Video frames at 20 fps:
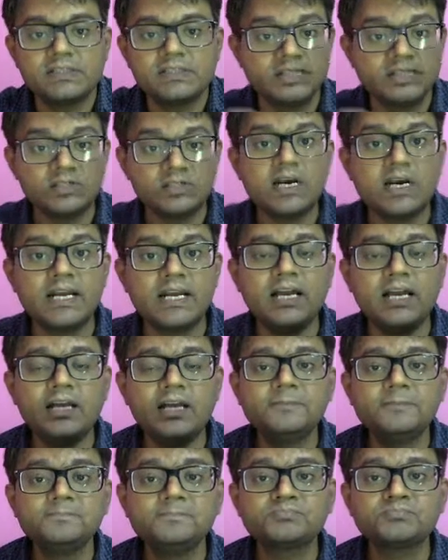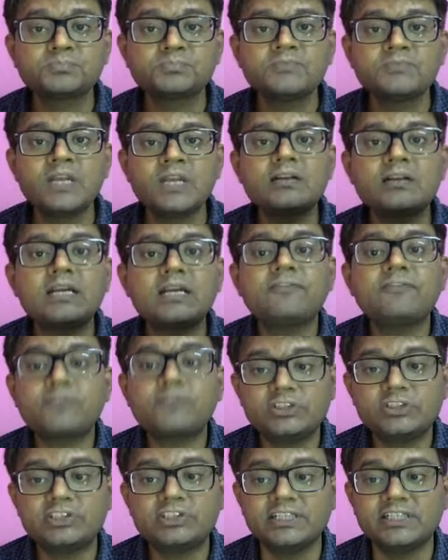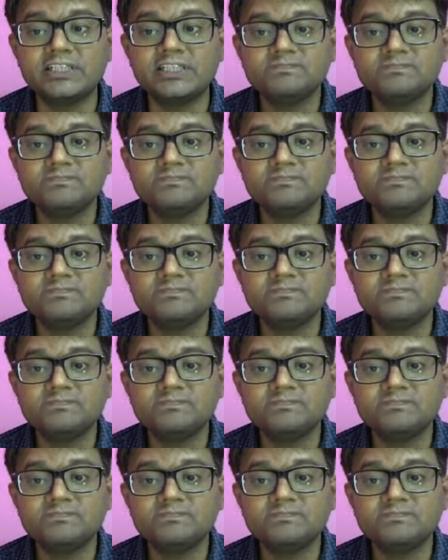It's not a tough question.